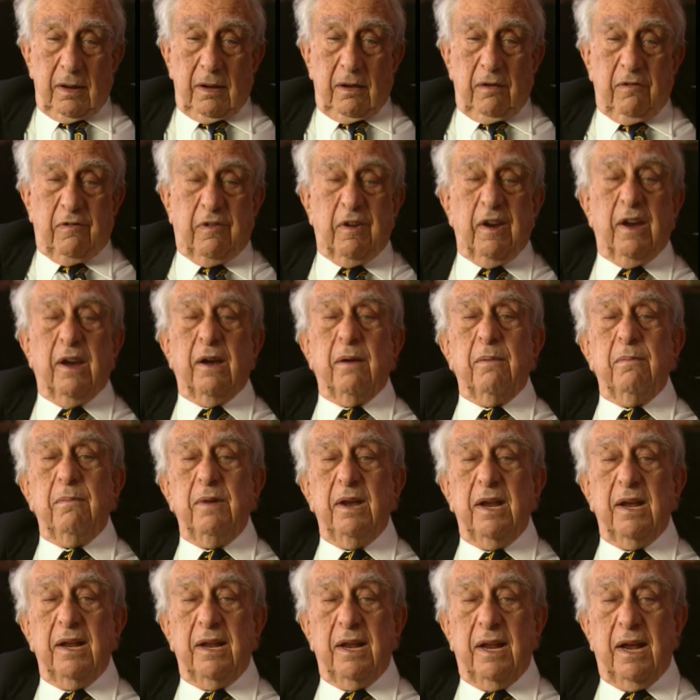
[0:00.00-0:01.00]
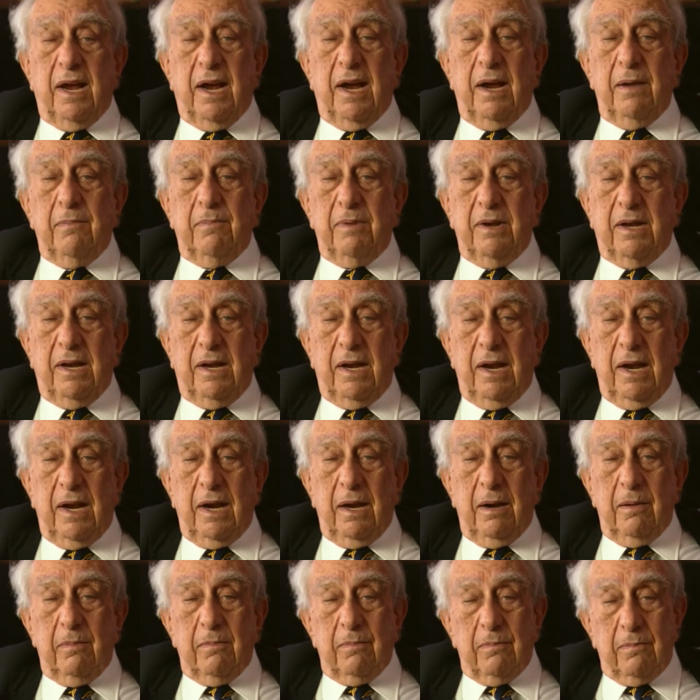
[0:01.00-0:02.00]
Fermi and I
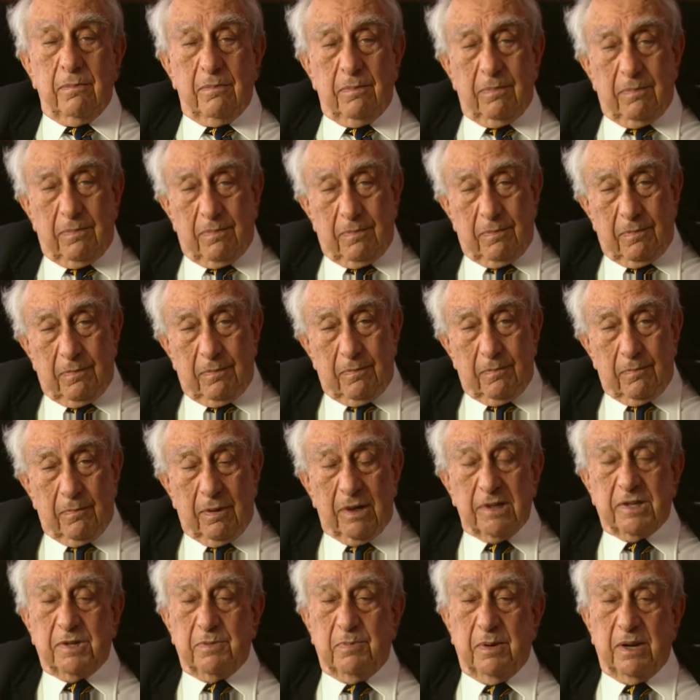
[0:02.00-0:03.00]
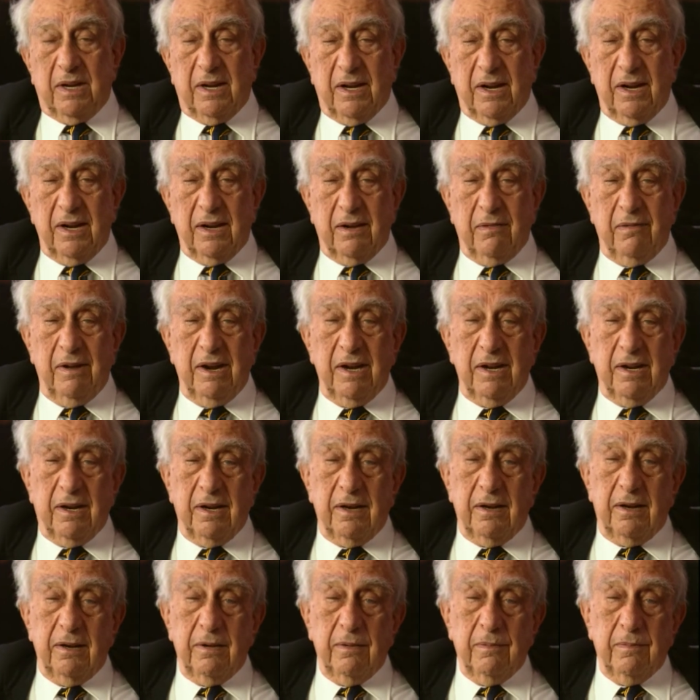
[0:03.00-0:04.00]
became much better acquainted.